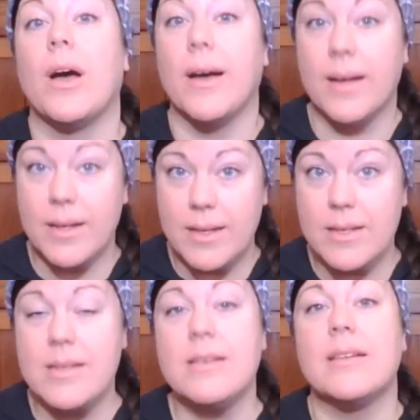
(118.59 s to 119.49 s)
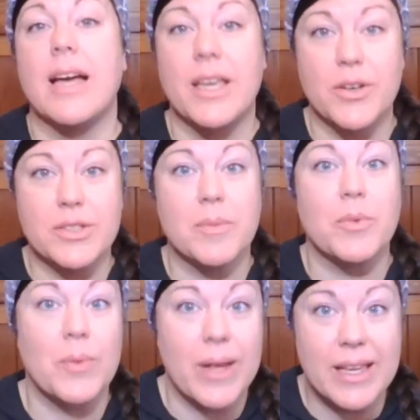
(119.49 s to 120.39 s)
Ah, I hear some
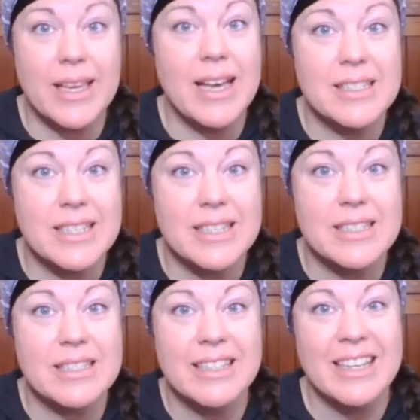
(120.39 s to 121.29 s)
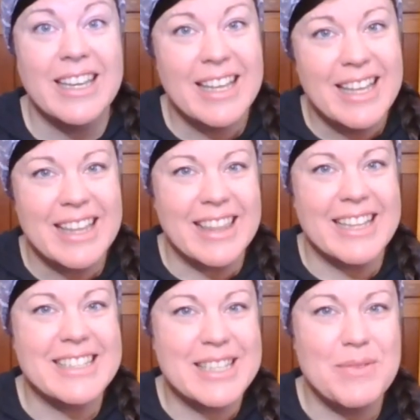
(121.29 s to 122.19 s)
great guesses.
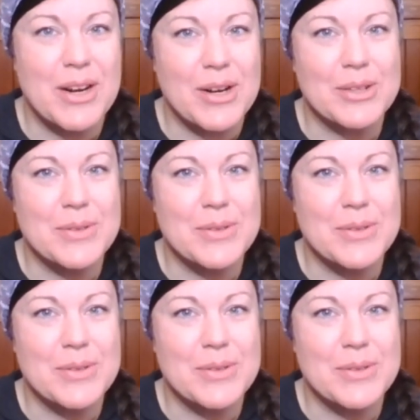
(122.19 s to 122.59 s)
Let's see what our